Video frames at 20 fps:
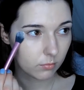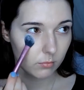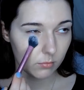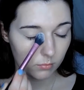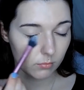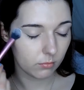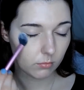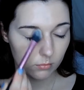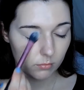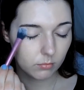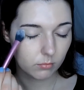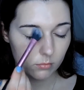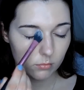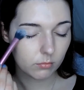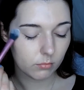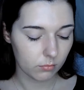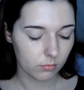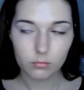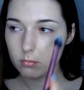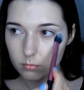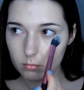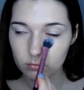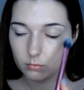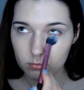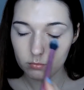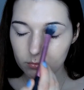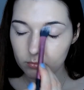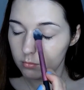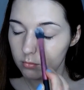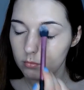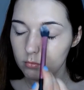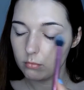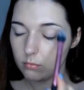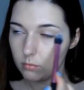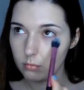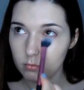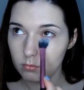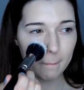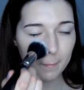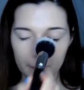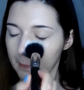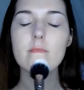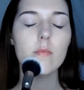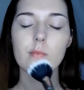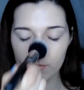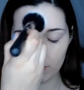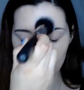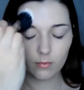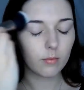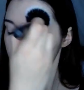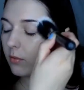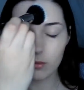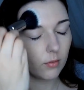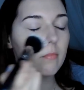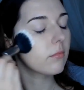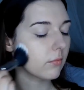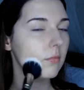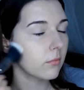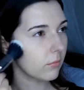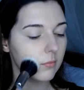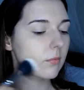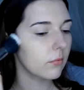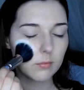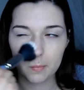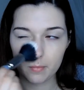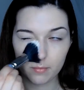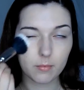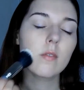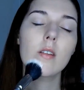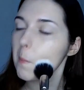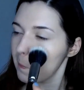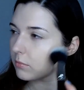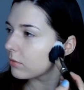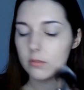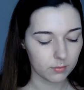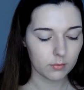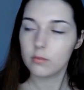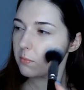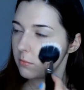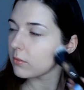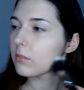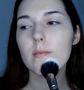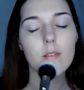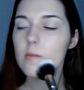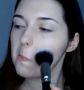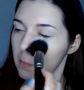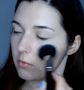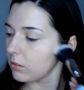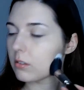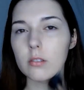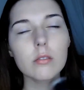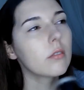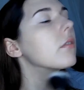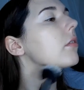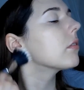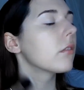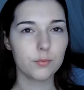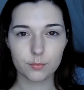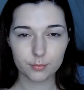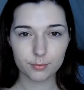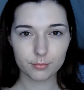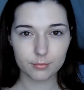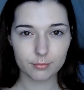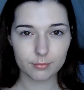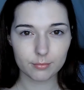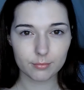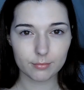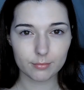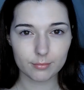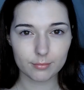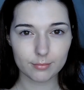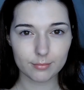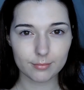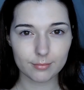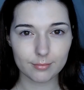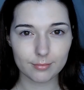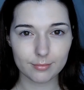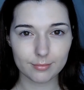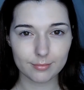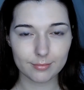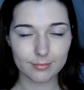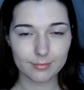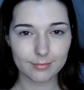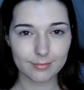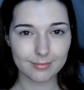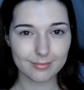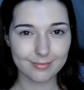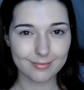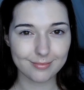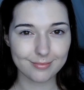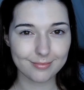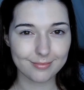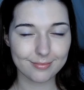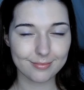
Nobody speaks.